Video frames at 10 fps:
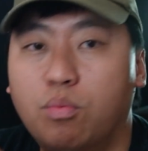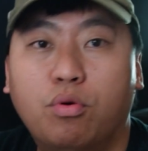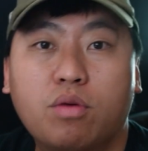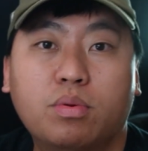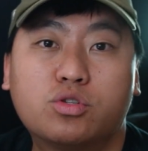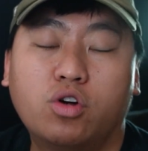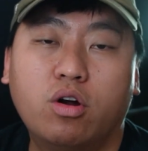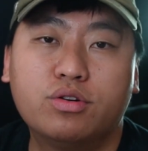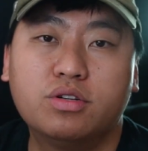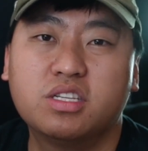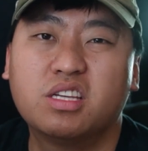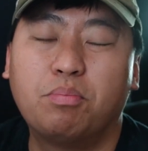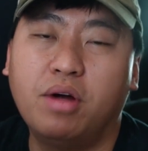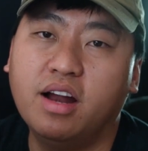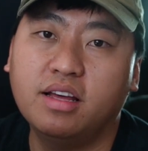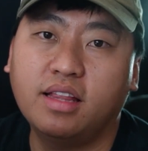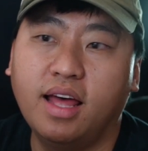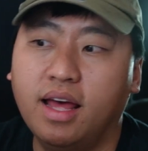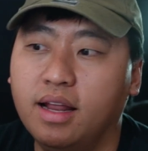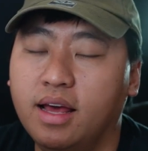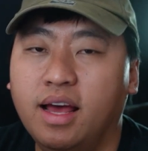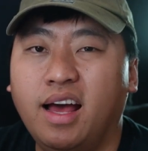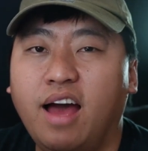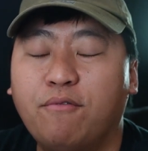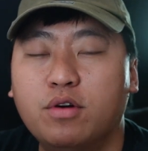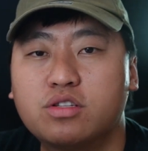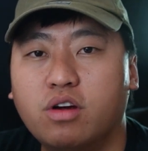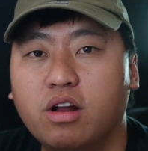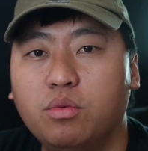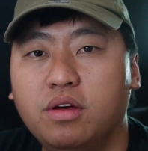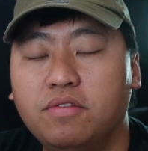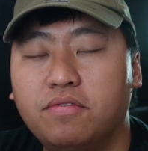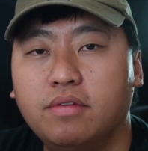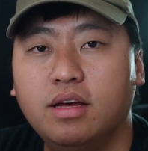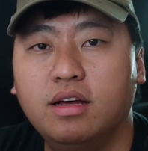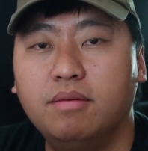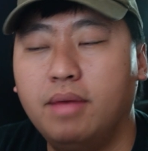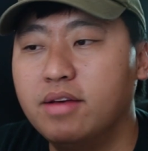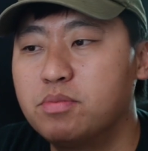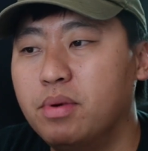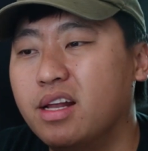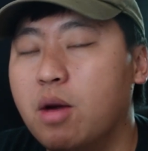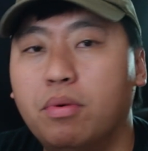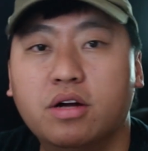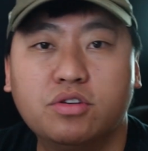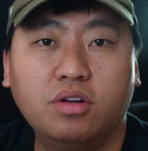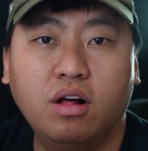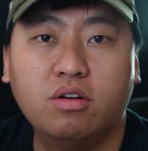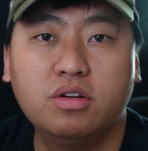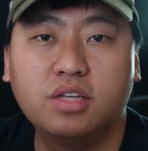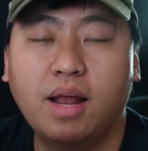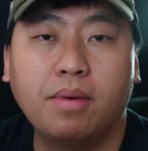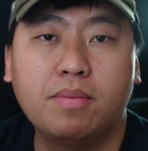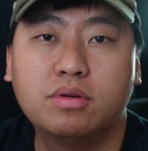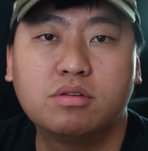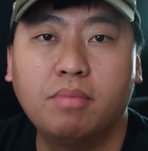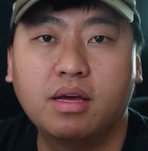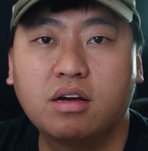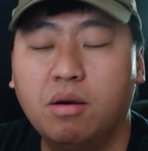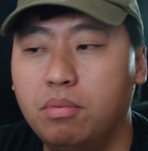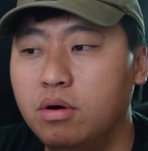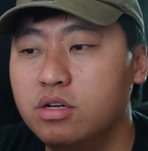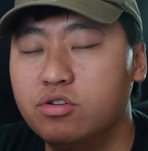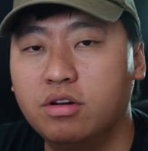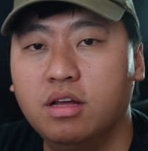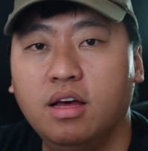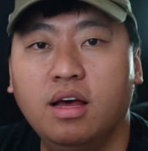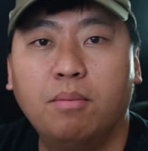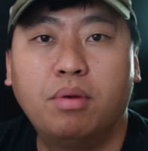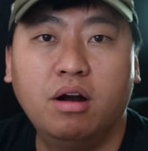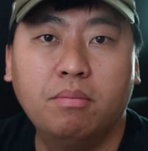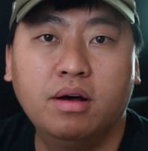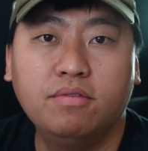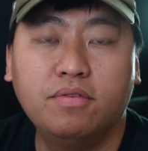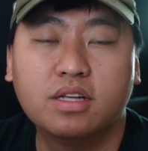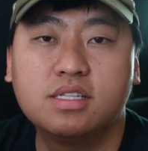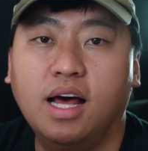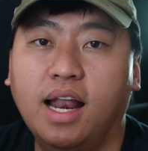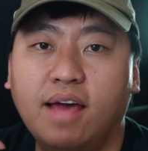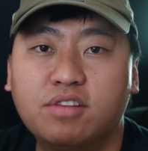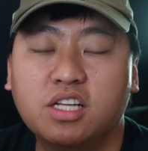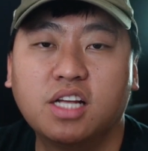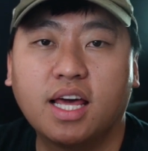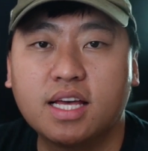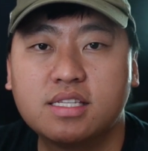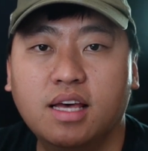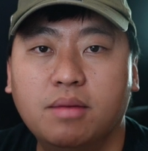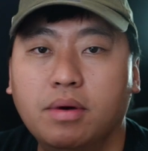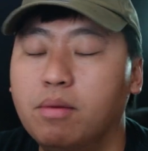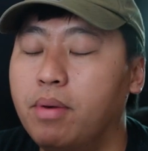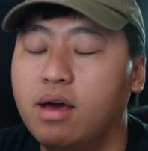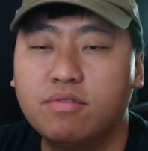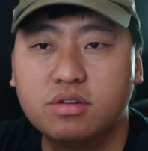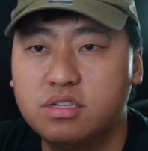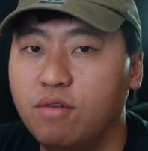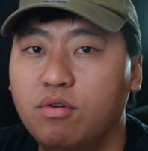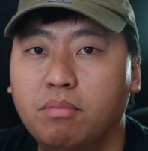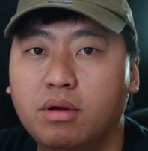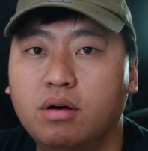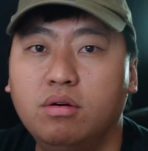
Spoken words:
So portable chargers is a product that I first started with. I spent a couple $100, and I'm able to make a couple hundred per month. It's not life-changing, like I said, but it'll pay off your cell phone